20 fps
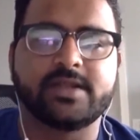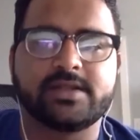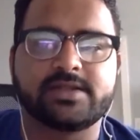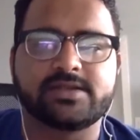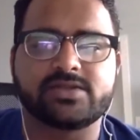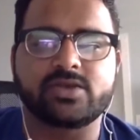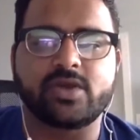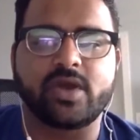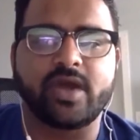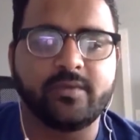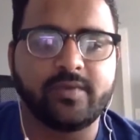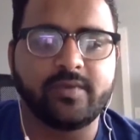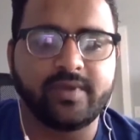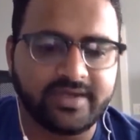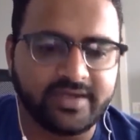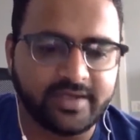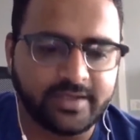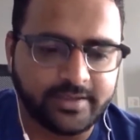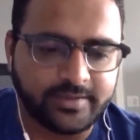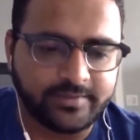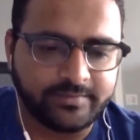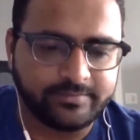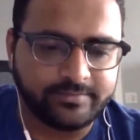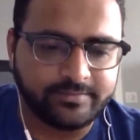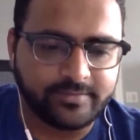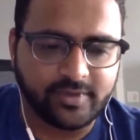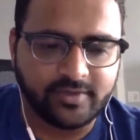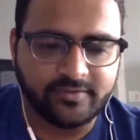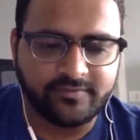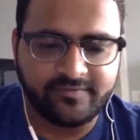So I went
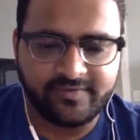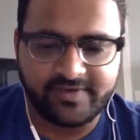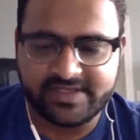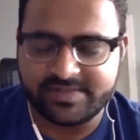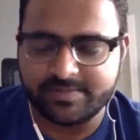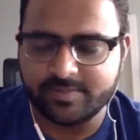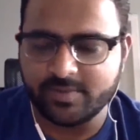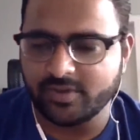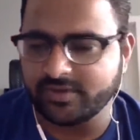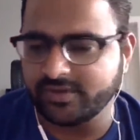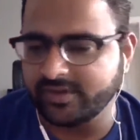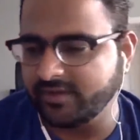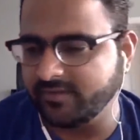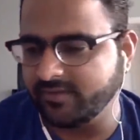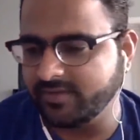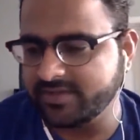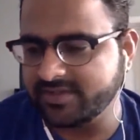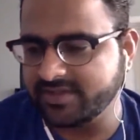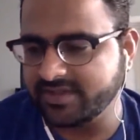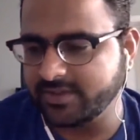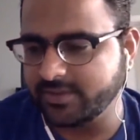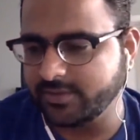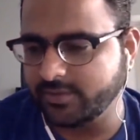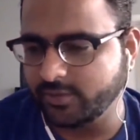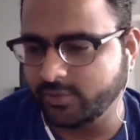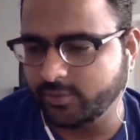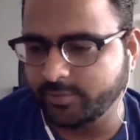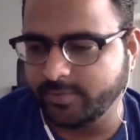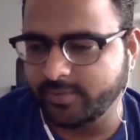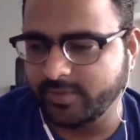on Facebook. There was a
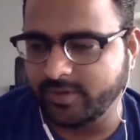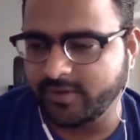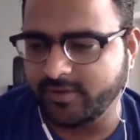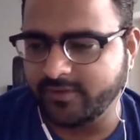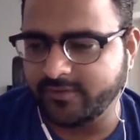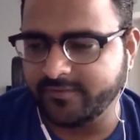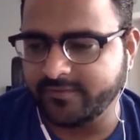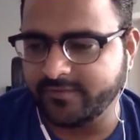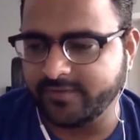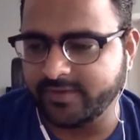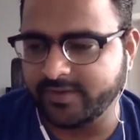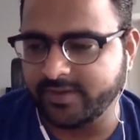group of